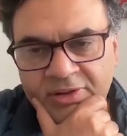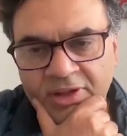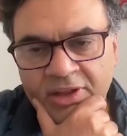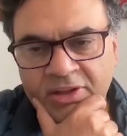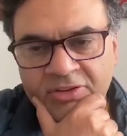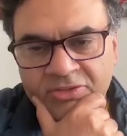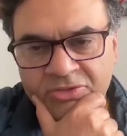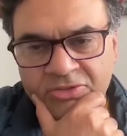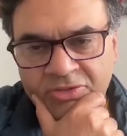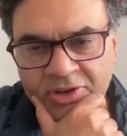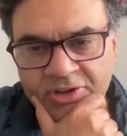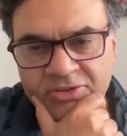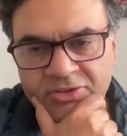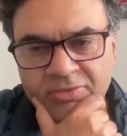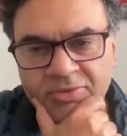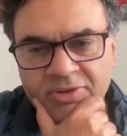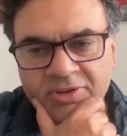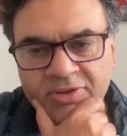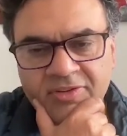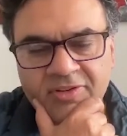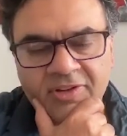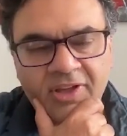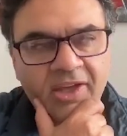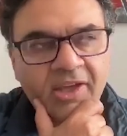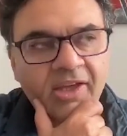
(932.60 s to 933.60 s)
trying to
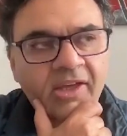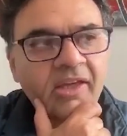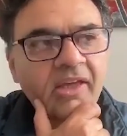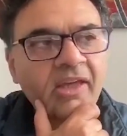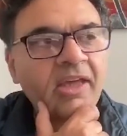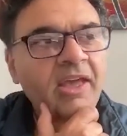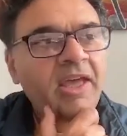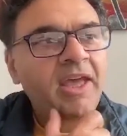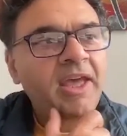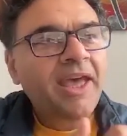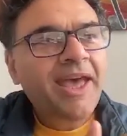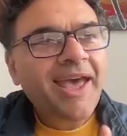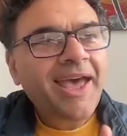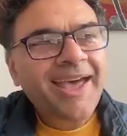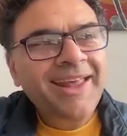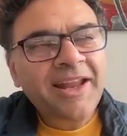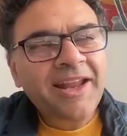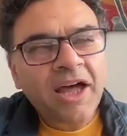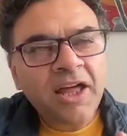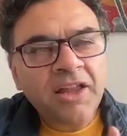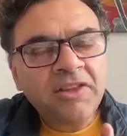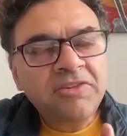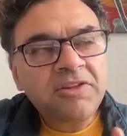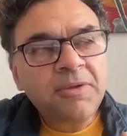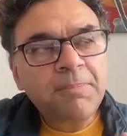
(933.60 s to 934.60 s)
undertake. And
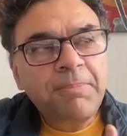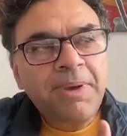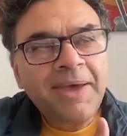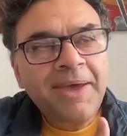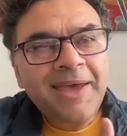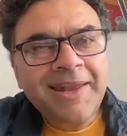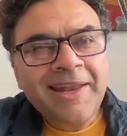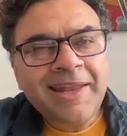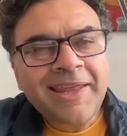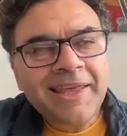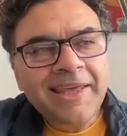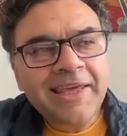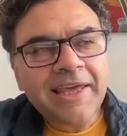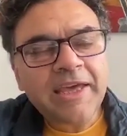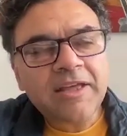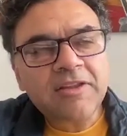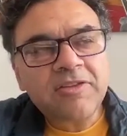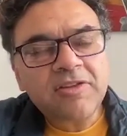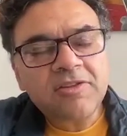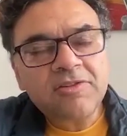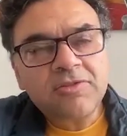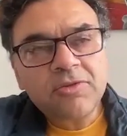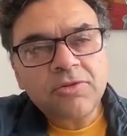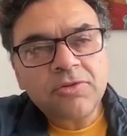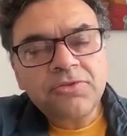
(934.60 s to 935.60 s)
underpinning it
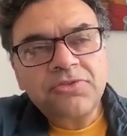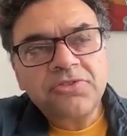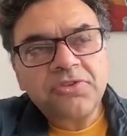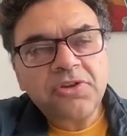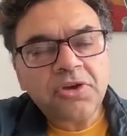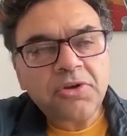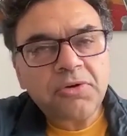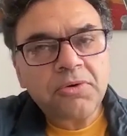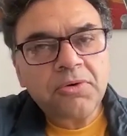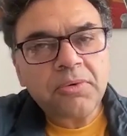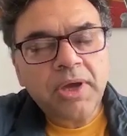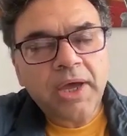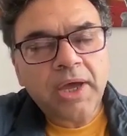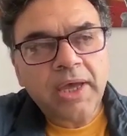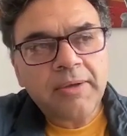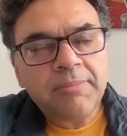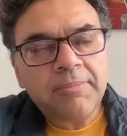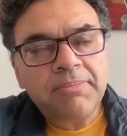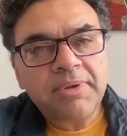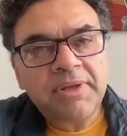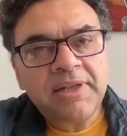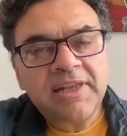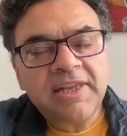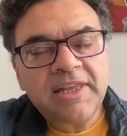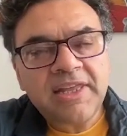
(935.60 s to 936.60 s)
is also a
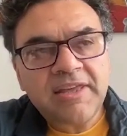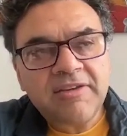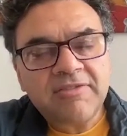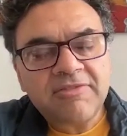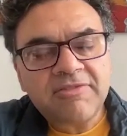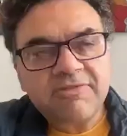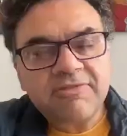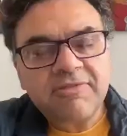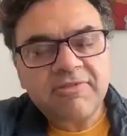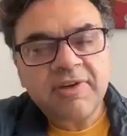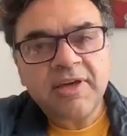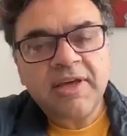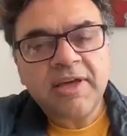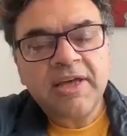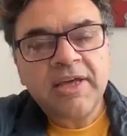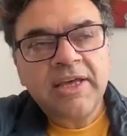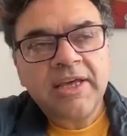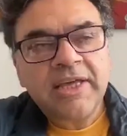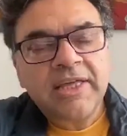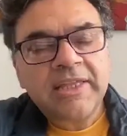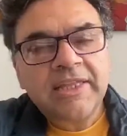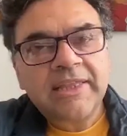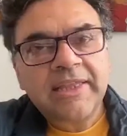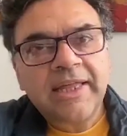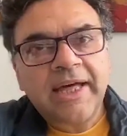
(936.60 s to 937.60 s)
belief
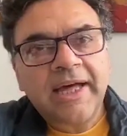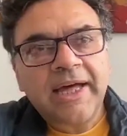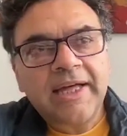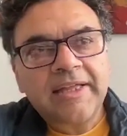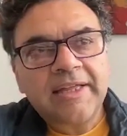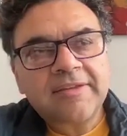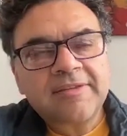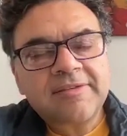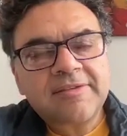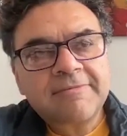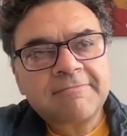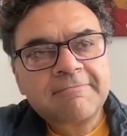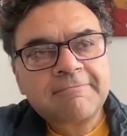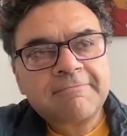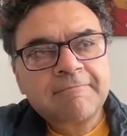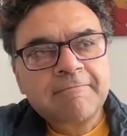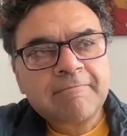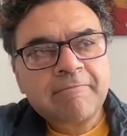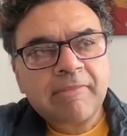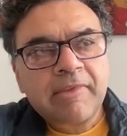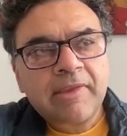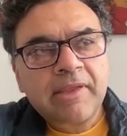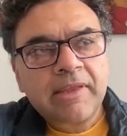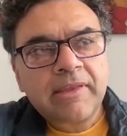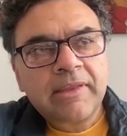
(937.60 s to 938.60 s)
that
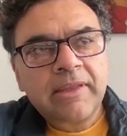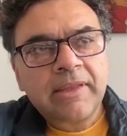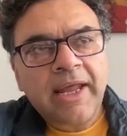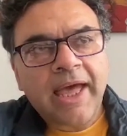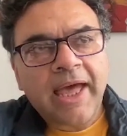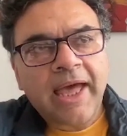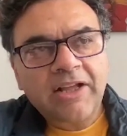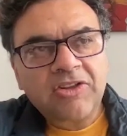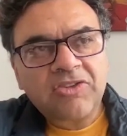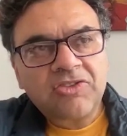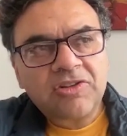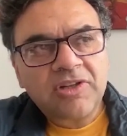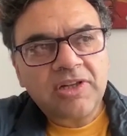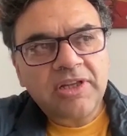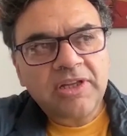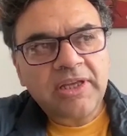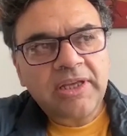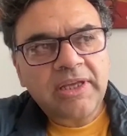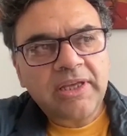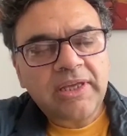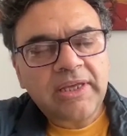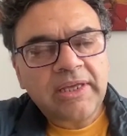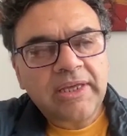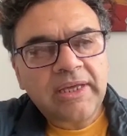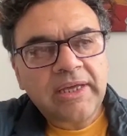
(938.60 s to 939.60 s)

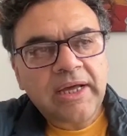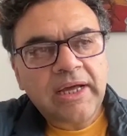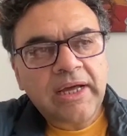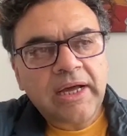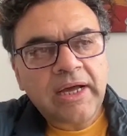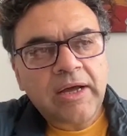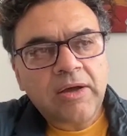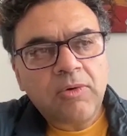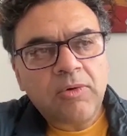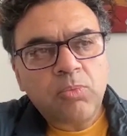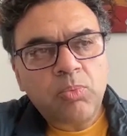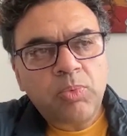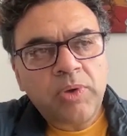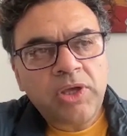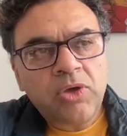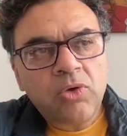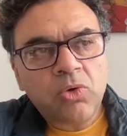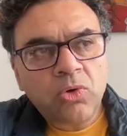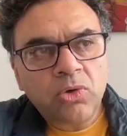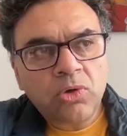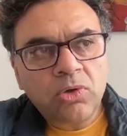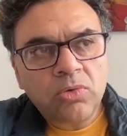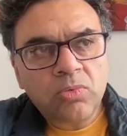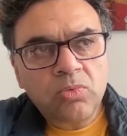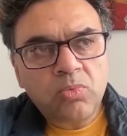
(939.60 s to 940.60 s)
actually we
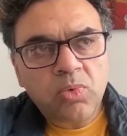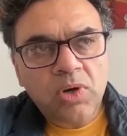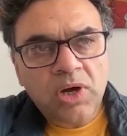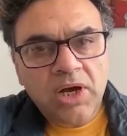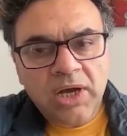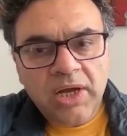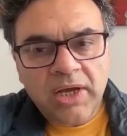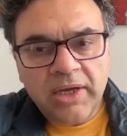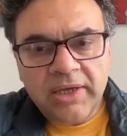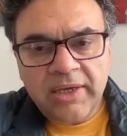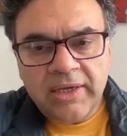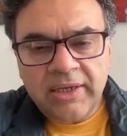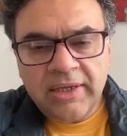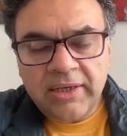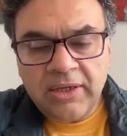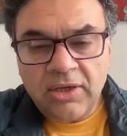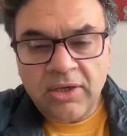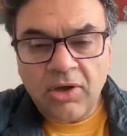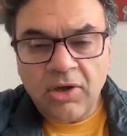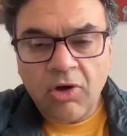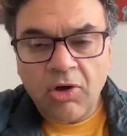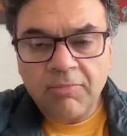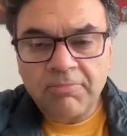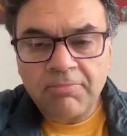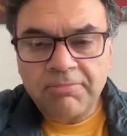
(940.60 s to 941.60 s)
all work in
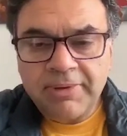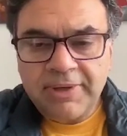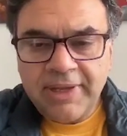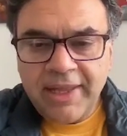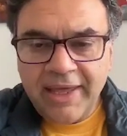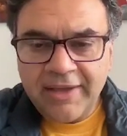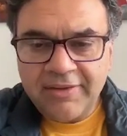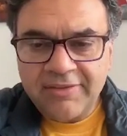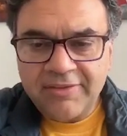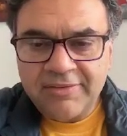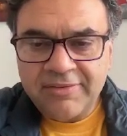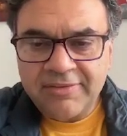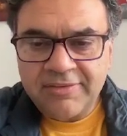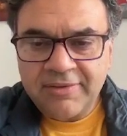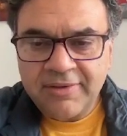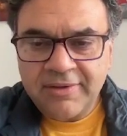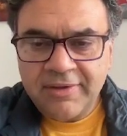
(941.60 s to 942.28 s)
complex